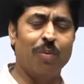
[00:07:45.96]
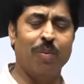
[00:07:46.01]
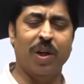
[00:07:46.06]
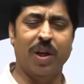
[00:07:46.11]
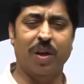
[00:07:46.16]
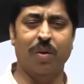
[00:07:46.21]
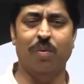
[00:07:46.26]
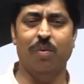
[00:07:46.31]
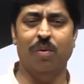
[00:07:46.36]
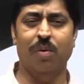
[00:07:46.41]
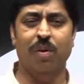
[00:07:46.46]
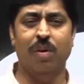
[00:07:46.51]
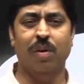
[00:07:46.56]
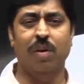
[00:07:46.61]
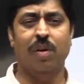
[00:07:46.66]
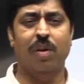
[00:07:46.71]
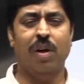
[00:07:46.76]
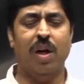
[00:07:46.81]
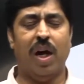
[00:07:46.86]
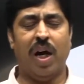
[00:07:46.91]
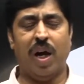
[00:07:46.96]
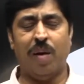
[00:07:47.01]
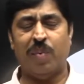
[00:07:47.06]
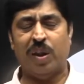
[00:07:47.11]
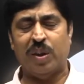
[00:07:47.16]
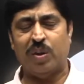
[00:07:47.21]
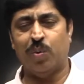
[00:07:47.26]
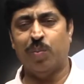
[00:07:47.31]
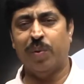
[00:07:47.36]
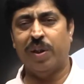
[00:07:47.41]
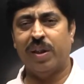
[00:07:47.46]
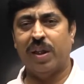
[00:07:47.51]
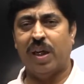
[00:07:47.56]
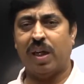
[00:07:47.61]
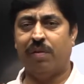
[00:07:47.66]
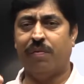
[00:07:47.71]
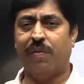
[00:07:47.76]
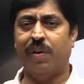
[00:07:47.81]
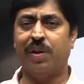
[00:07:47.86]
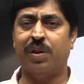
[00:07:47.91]
ko bhi le lo. I am assuming
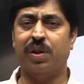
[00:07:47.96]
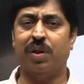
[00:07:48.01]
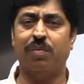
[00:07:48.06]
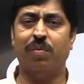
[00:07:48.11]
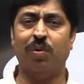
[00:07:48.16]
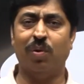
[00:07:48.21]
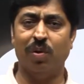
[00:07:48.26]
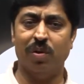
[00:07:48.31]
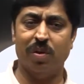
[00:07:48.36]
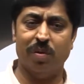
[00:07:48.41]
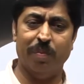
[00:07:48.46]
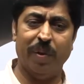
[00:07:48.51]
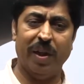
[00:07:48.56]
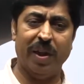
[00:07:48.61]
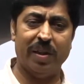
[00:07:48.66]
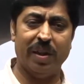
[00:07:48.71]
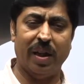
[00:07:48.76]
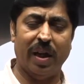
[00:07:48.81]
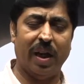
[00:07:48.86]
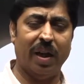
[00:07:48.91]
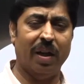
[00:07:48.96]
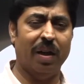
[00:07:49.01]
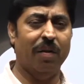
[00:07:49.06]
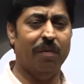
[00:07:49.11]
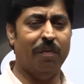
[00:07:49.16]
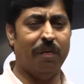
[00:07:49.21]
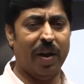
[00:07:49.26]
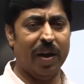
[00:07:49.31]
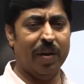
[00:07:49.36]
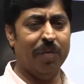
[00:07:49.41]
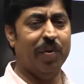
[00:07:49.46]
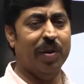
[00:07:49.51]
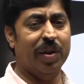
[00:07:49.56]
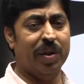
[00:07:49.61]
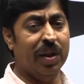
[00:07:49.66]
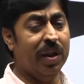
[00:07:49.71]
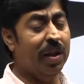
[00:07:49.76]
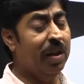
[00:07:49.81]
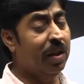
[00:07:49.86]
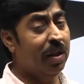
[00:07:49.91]
that friction force makes an angle phi with
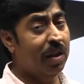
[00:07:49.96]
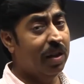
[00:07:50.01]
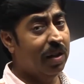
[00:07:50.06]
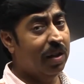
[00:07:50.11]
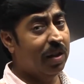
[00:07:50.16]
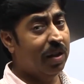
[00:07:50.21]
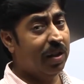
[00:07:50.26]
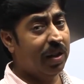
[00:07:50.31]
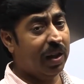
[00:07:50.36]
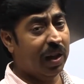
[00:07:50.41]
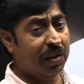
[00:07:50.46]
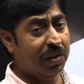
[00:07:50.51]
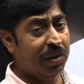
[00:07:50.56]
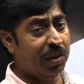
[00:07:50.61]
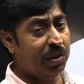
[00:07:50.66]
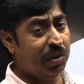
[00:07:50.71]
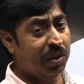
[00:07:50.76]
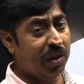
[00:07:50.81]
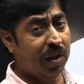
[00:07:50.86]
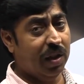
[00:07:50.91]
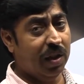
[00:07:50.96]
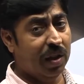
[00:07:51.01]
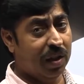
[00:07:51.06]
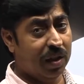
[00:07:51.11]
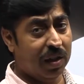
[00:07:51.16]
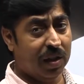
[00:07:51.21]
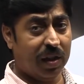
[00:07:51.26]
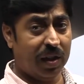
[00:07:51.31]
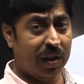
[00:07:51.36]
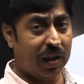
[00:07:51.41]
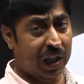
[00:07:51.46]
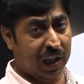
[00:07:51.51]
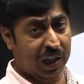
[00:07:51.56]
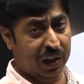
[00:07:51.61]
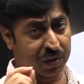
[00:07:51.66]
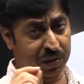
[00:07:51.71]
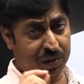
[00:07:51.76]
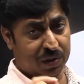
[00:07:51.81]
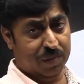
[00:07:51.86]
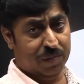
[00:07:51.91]
the tangential
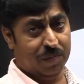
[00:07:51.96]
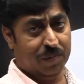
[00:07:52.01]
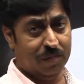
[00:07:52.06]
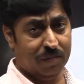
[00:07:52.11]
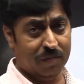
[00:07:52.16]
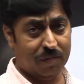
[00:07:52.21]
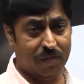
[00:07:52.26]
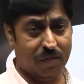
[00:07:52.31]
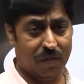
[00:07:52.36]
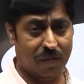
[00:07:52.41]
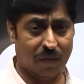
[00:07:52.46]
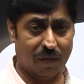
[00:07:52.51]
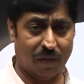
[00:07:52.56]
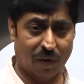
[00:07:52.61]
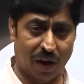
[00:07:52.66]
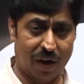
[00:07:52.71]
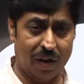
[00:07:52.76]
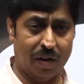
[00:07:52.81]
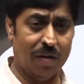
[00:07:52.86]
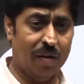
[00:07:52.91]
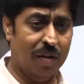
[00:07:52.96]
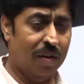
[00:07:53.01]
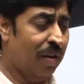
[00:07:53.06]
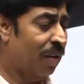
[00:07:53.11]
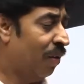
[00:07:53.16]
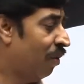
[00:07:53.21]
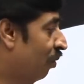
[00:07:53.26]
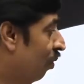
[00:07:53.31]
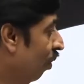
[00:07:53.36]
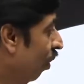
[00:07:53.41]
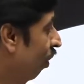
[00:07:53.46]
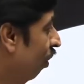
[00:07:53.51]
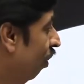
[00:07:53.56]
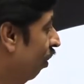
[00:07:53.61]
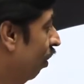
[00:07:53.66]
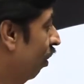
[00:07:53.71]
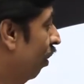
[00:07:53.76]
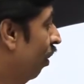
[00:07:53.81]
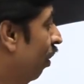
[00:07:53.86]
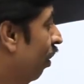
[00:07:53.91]
direction, right. So,
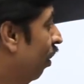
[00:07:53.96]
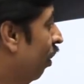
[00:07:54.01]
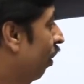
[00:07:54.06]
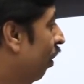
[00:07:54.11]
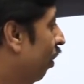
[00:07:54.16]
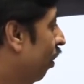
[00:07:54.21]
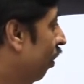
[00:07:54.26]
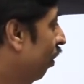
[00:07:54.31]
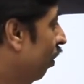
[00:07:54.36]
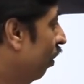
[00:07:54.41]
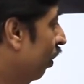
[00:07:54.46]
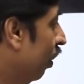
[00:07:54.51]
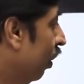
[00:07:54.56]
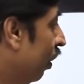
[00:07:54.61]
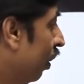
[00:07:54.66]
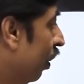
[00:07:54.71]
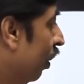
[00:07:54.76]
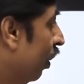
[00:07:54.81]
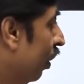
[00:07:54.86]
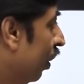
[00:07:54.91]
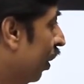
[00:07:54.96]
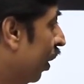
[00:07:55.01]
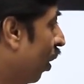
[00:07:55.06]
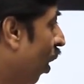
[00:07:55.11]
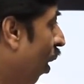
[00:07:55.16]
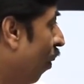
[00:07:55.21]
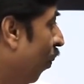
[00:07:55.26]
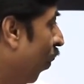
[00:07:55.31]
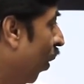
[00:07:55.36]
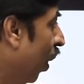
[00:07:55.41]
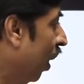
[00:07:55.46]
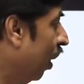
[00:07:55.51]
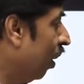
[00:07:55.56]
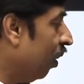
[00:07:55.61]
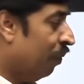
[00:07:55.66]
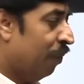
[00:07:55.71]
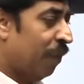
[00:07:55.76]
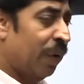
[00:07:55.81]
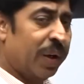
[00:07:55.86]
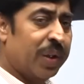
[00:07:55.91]
the component
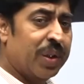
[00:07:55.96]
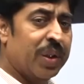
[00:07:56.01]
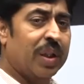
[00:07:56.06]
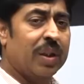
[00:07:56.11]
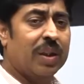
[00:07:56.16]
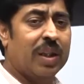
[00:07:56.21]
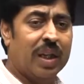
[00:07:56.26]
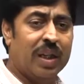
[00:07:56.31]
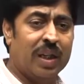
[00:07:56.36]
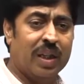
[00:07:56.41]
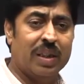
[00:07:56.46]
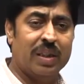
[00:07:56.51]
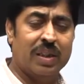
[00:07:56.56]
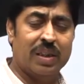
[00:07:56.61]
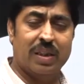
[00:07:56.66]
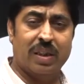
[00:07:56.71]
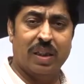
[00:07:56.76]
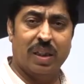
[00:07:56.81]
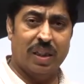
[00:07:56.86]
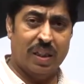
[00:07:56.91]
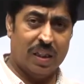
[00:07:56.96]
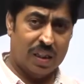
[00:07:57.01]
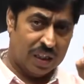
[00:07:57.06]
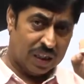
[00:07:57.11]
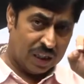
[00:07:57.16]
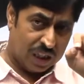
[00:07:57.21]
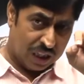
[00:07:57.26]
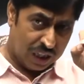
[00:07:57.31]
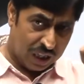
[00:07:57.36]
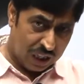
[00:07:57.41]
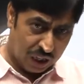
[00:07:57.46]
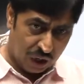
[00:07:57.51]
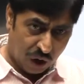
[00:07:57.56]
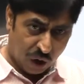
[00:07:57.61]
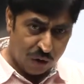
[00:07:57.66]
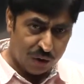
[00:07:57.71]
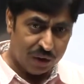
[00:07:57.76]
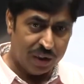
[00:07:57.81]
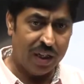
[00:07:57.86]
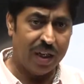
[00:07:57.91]
of friction that is
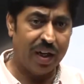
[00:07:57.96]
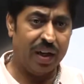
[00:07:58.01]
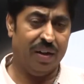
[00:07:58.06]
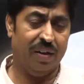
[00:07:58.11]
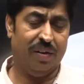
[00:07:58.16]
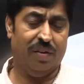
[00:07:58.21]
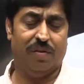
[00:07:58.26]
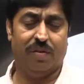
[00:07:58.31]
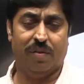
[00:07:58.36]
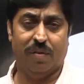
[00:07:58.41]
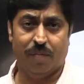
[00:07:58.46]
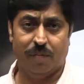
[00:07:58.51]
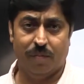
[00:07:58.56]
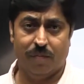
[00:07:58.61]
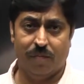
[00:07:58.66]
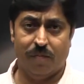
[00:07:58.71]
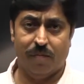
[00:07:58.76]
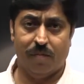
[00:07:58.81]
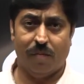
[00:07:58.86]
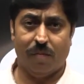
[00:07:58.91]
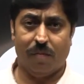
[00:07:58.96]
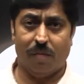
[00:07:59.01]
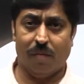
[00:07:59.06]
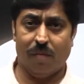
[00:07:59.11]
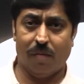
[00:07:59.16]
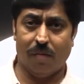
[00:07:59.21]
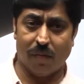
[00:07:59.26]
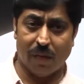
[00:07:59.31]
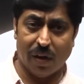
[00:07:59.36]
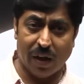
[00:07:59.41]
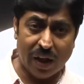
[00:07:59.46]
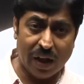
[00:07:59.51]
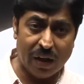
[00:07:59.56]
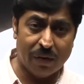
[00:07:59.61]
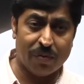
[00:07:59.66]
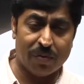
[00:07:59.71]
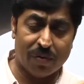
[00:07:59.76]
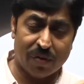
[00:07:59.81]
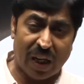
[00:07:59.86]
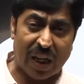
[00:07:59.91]
along the radius
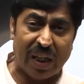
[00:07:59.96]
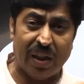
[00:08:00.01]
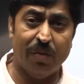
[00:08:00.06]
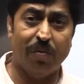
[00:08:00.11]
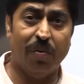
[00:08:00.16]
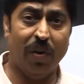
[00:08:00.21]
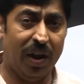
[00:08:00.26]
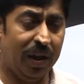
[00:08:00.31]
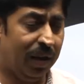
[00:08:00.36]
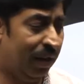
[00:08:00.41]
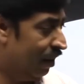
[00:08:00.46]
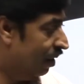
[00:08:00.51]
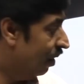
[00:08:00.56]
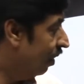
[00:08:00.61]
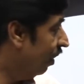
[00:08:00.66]
f sine phi,